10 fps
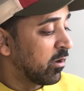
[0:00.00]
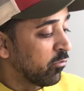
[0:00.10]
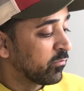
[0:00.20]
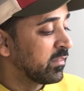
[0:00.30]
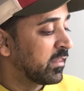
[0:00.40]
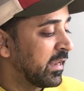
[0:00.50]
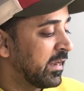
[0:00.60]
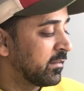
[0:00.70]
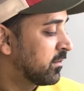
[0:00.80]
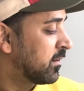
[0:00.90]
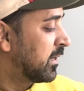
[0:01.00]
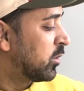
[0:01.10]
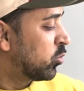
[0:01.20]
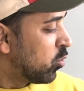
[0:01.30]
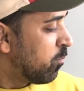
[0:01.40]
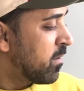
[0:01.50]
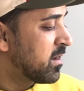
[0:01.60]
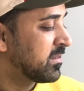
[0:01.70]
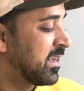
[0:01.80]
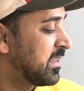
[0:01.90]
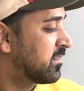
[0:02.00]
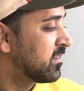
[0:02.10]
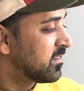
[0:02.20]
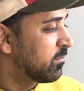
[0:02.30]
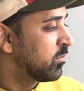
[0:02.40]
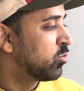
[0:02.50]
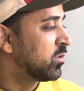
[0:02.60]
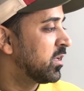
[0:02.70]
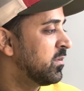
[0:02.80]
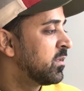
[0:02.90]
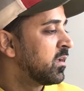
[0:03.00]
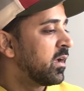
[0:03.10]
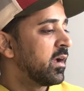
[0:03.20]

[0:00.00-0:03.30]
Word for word: thousand three hundred thirty-two bucks as custom duty,